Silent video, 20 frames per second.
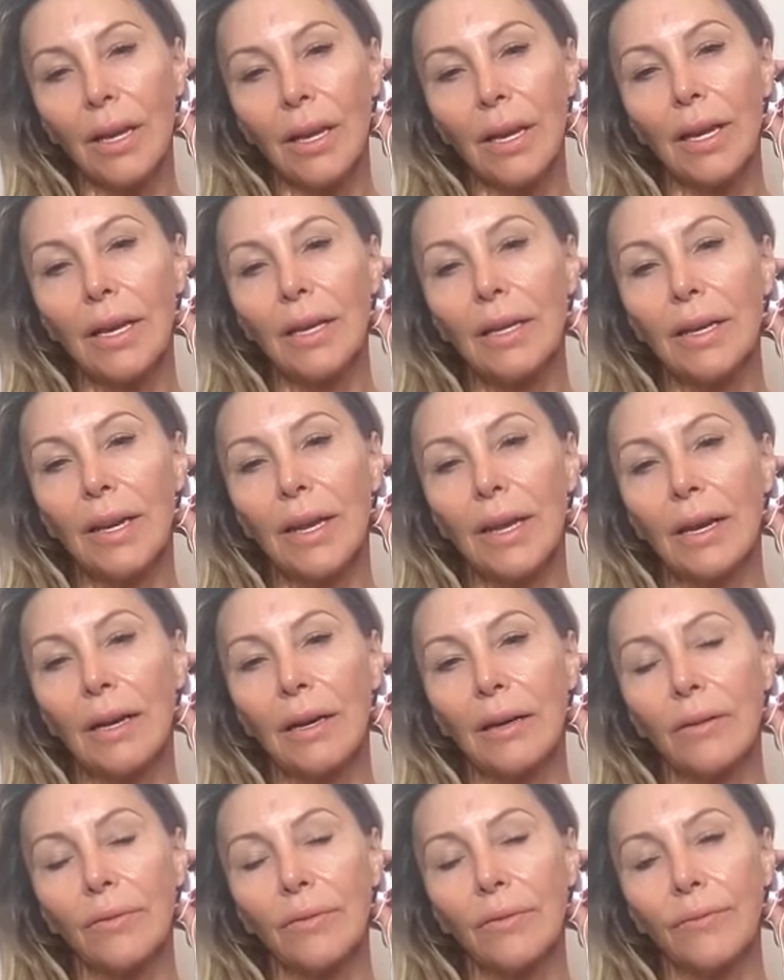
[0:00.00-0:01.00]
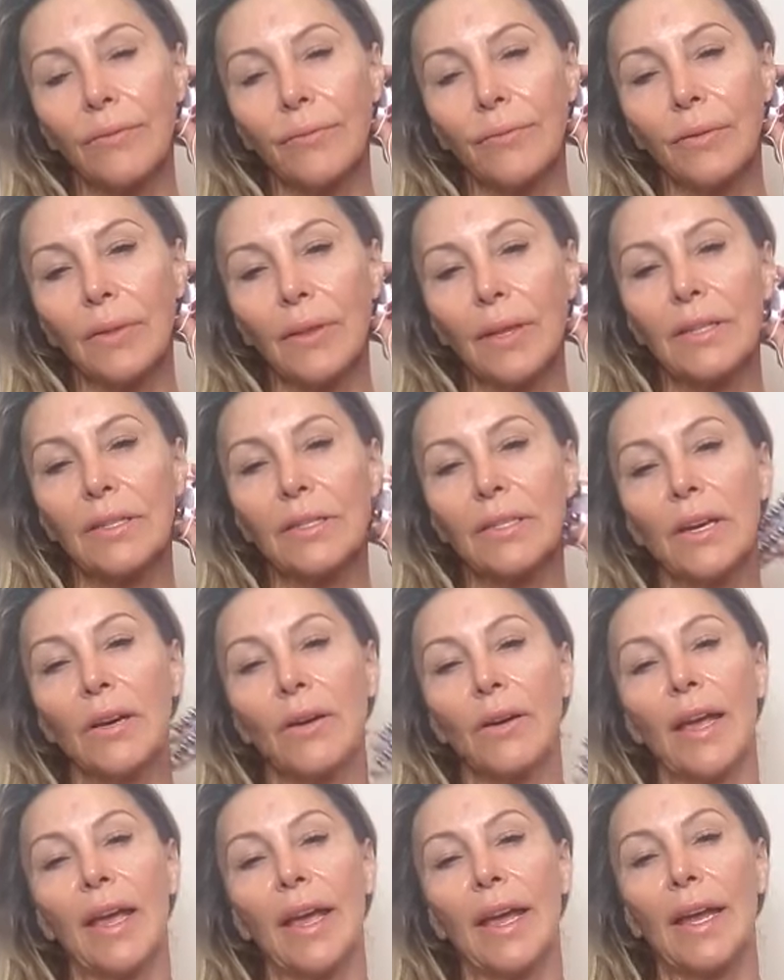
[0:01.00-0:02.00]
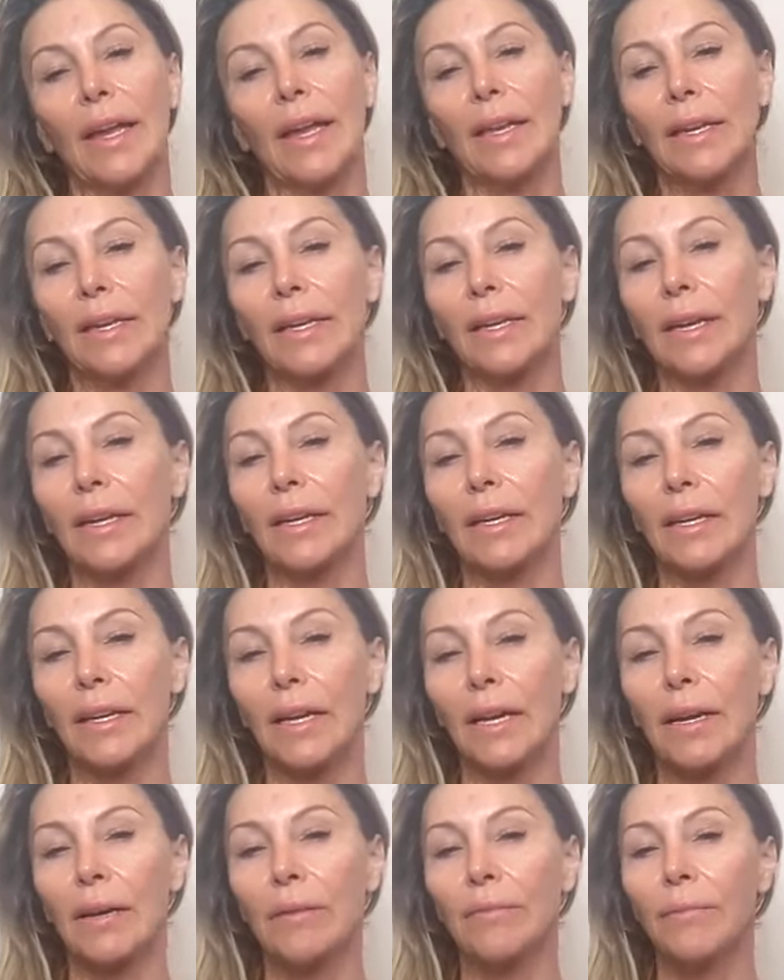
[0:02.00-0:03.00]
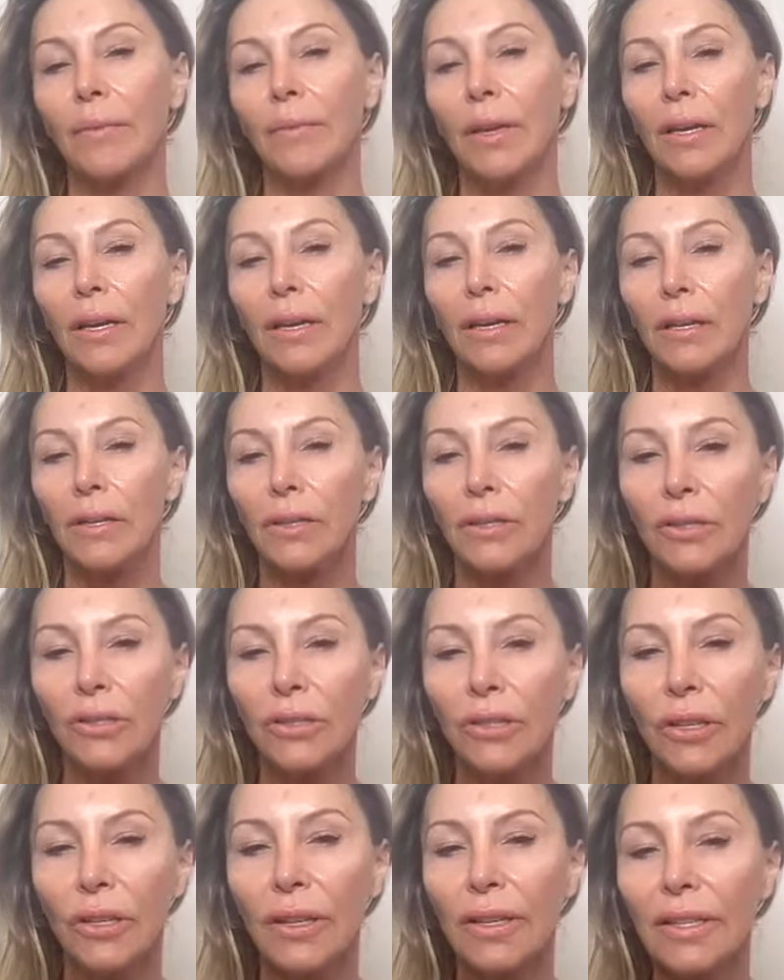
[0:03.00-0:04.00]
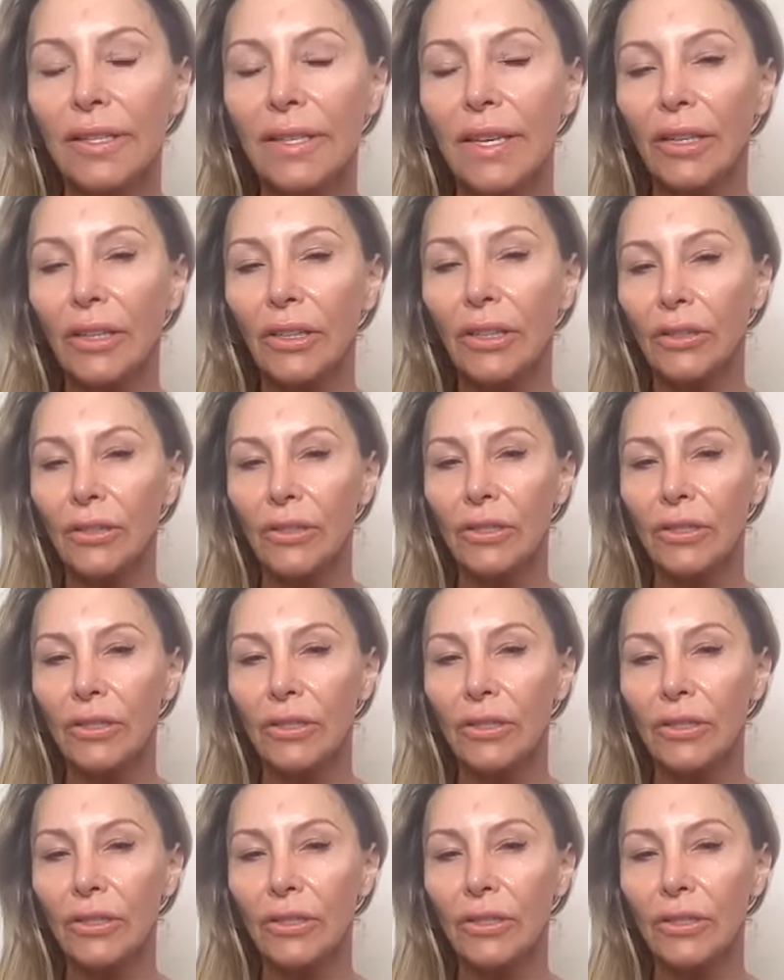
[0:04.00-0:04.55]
And now let's go ahead and kind of come to the center.